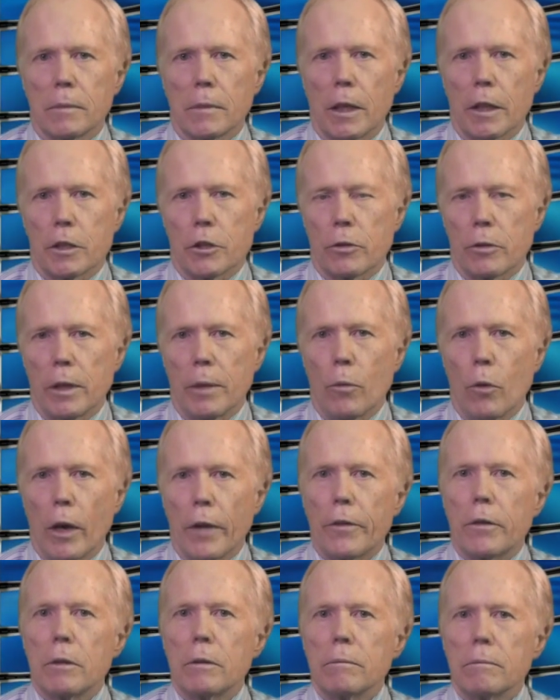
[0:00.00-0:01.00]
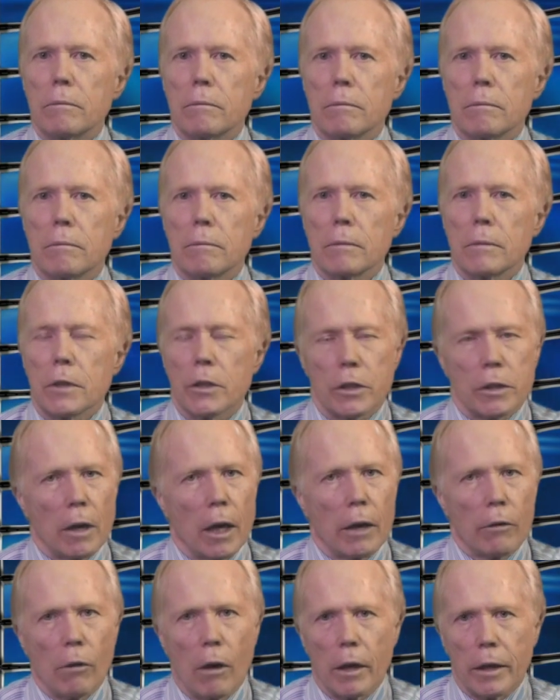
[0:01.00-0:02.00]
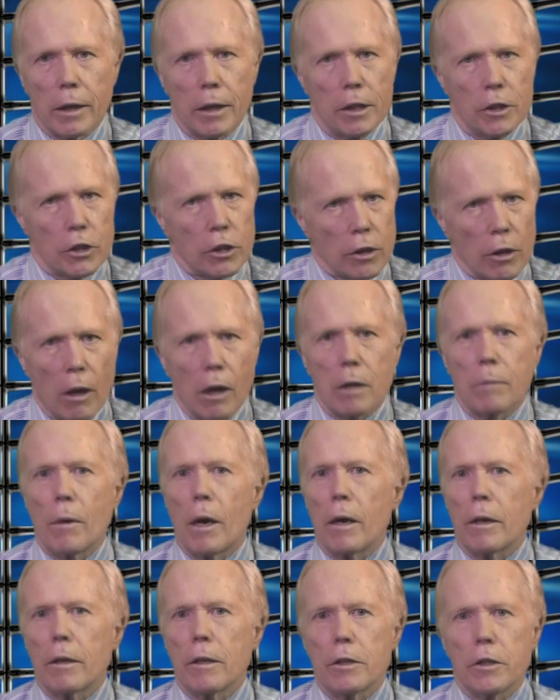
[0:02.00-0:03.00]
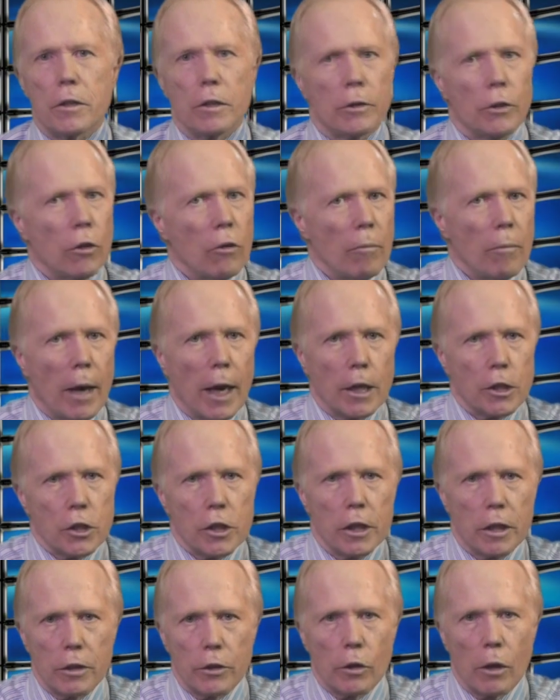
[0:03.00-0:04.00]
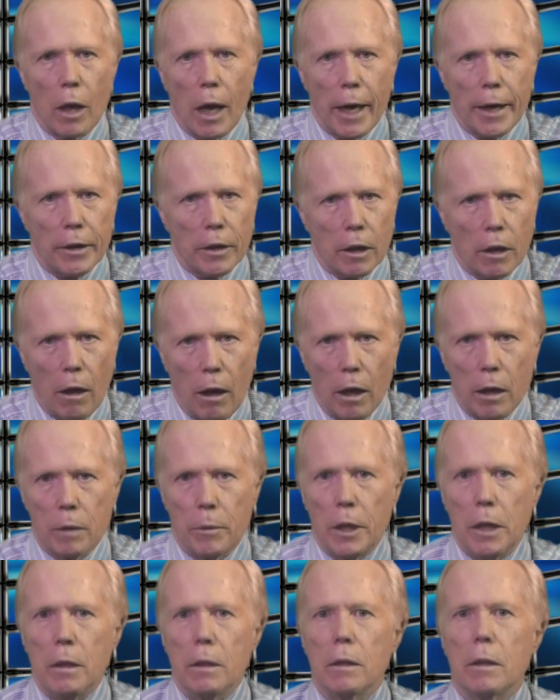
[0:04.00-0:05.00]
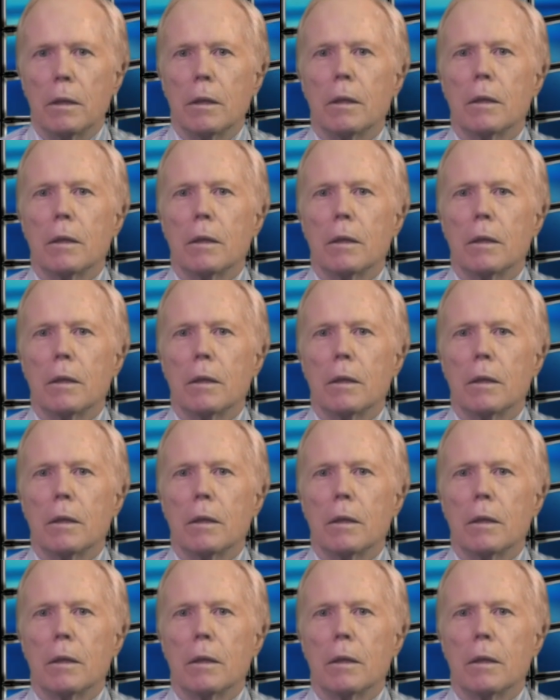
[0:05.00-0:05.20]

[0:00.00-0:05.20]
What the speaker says: Extreme weather, skyrocketing stock markets that don't match the underlying economy,